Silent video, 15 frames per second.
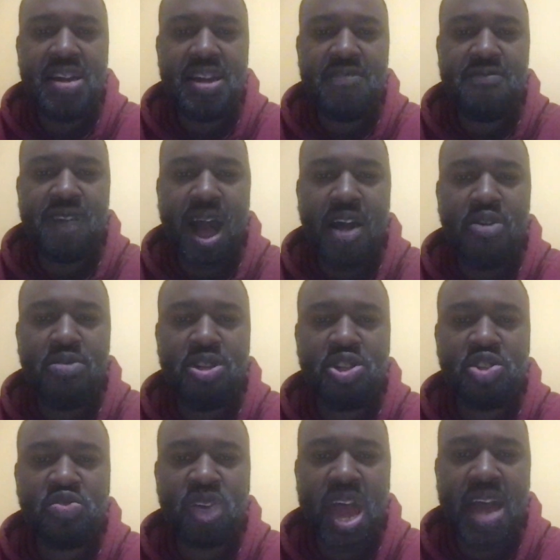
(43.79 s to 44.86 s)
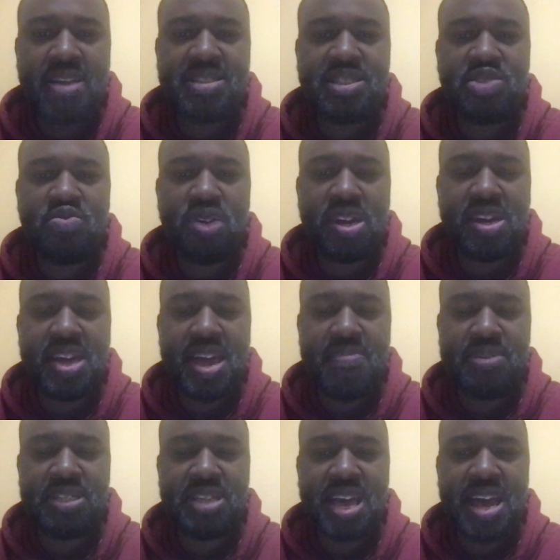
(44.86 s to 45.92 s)
They followed the tracks to a
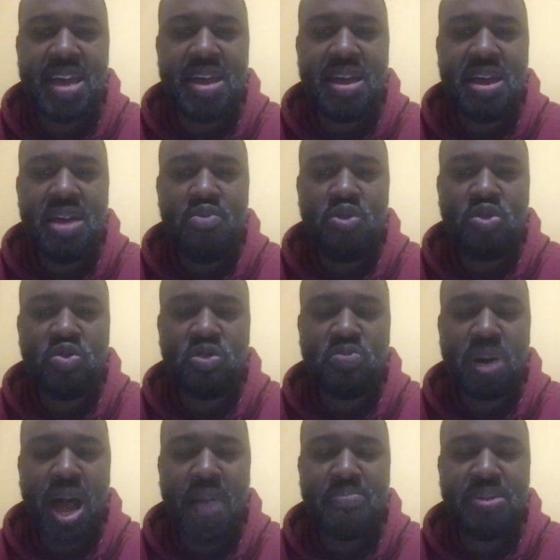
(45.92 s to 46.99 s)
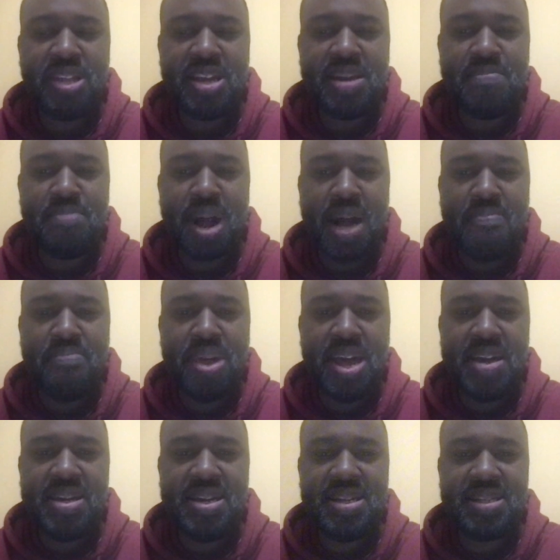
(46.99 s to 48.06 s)
campsite which was populated by
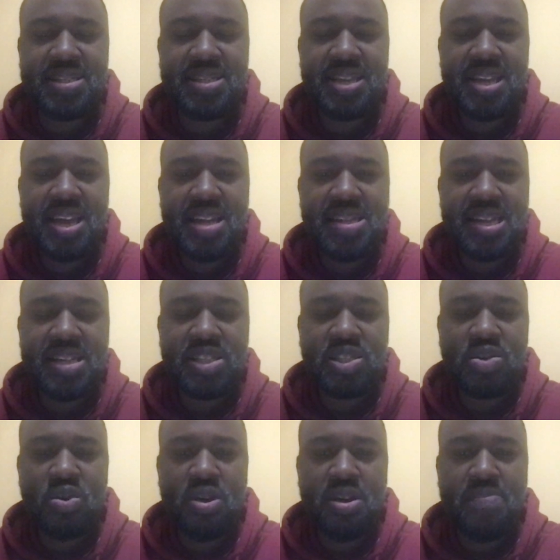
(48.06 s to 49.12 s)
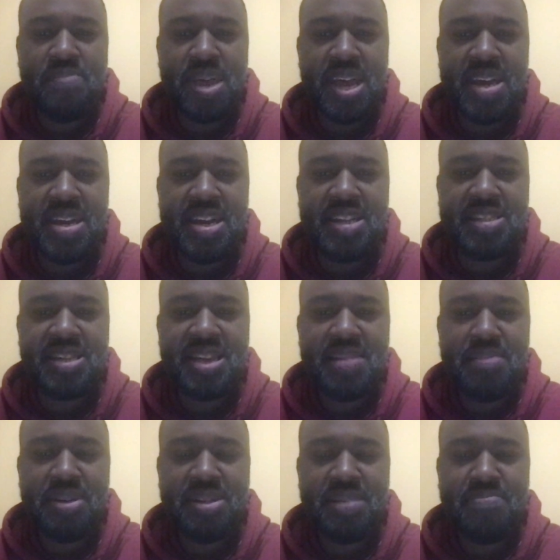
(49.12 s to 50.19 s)
bandits. They saw the bandits,
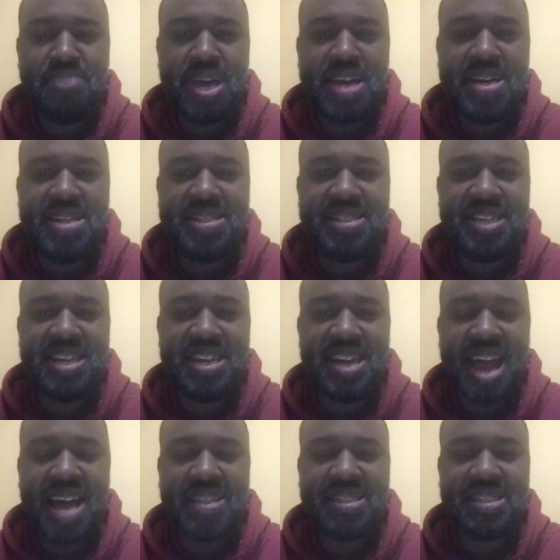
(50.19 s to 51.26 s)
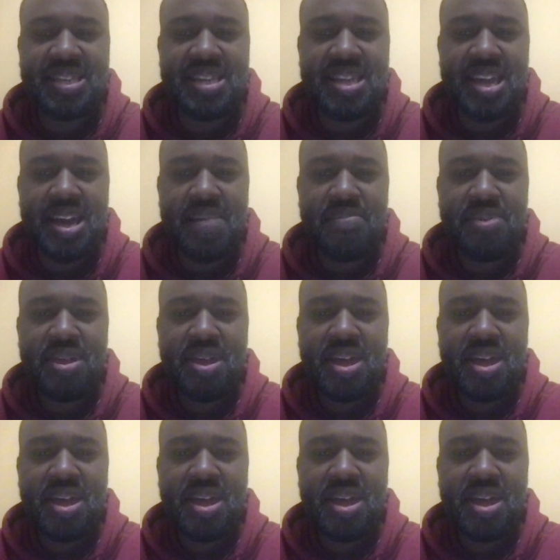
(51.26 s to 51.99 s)
but the bandits did not see them.